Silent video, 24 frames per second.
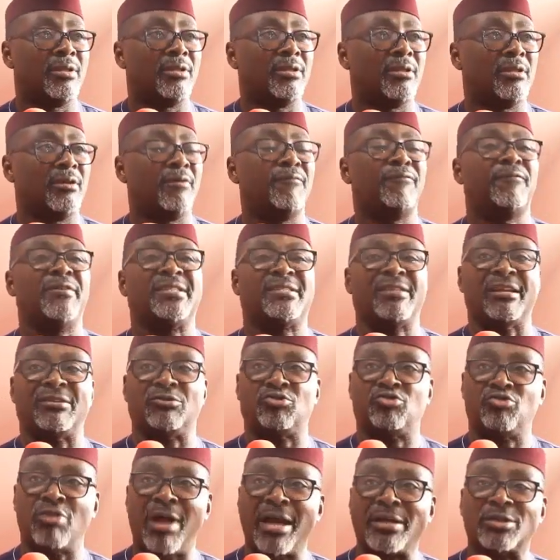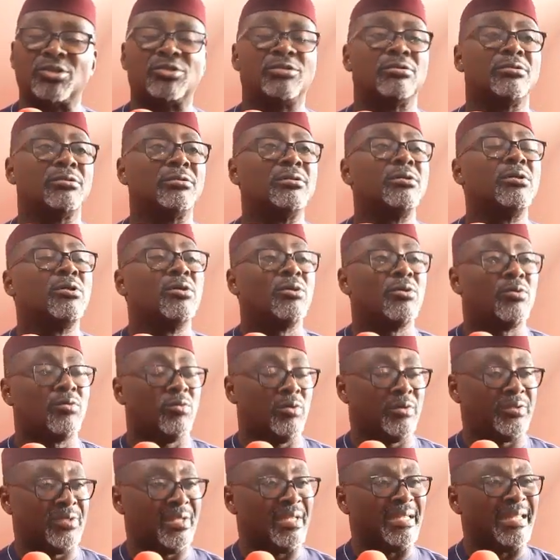the first attraction
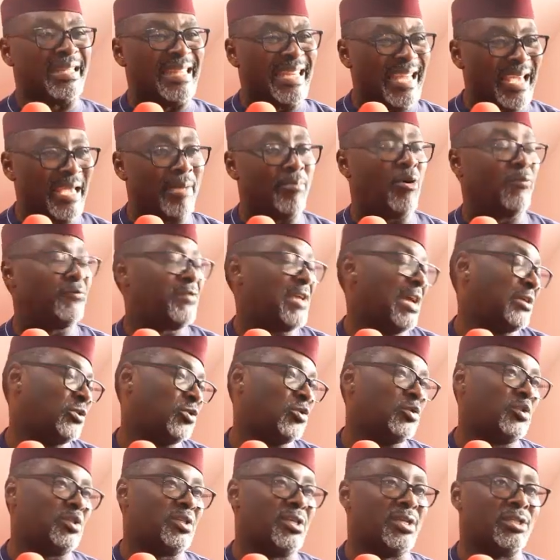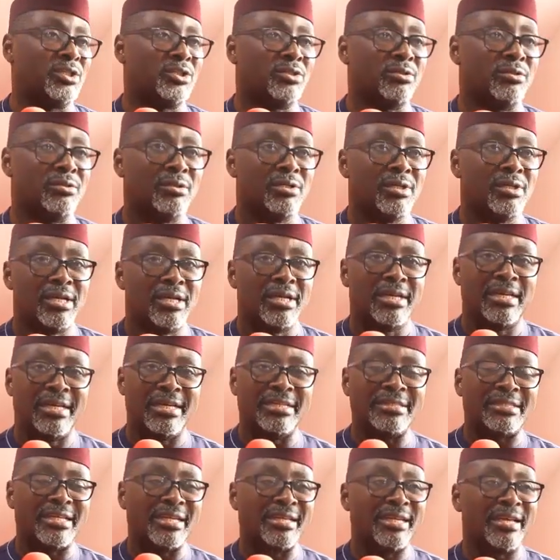was the name of the association,
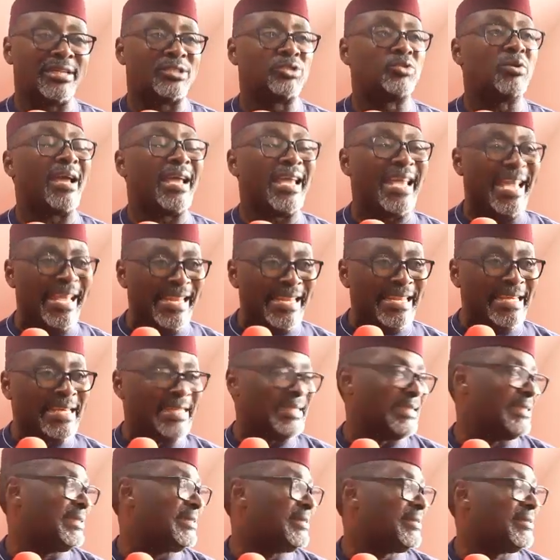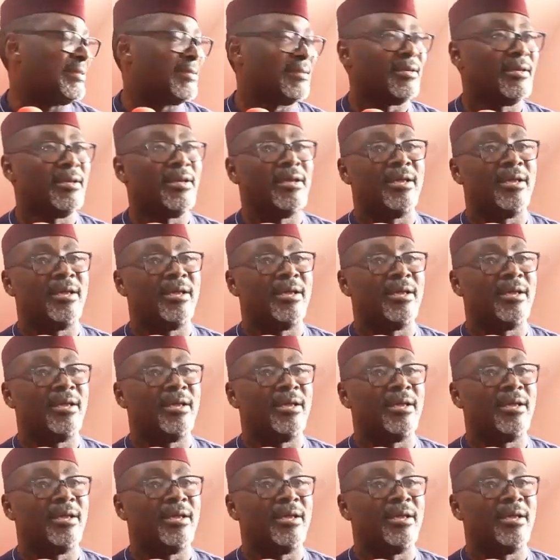Intellectual Elites.